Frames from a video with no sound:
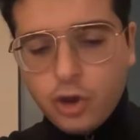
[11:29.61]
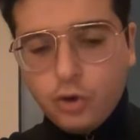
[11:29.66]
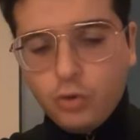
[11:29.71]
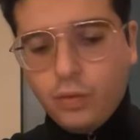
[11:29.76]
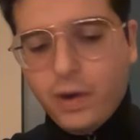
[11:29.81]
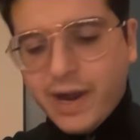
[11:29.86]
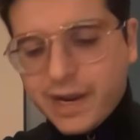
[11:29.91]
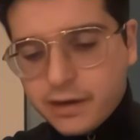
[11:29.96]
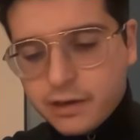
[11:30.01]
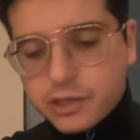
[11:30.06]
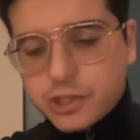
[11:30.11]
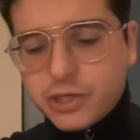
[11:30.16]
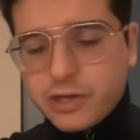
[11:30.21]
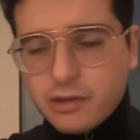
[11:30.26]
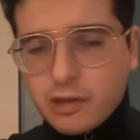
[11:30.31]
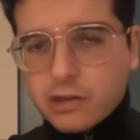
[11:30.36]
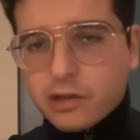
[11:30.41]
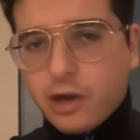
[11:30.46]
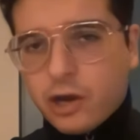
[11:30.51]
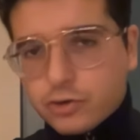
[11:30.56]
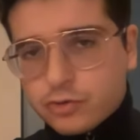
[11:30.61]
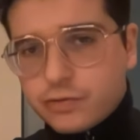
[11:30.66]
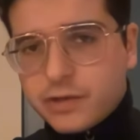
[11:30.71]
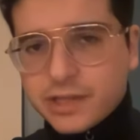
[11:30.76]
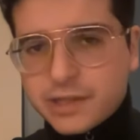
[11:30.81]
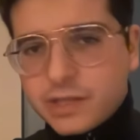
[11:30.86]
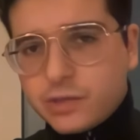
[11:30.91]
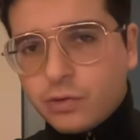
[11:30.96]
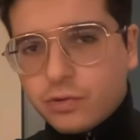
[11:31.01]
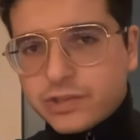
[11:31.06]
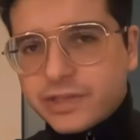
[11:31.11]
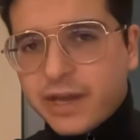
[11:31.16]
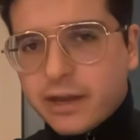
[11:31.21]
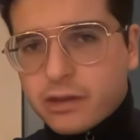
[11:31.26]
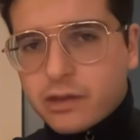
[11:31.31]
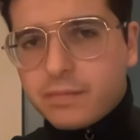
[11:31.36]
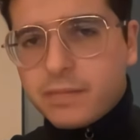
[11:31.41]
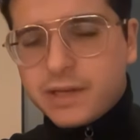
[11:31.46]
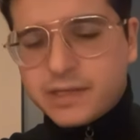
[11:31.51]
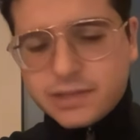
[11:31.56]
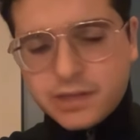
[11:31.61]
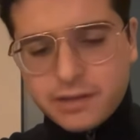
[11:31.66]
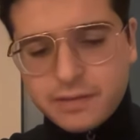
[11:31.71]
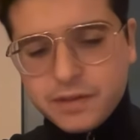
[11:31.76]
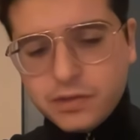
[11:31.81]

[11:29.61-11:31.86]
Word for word: why does Jesus contradict the Old Testament?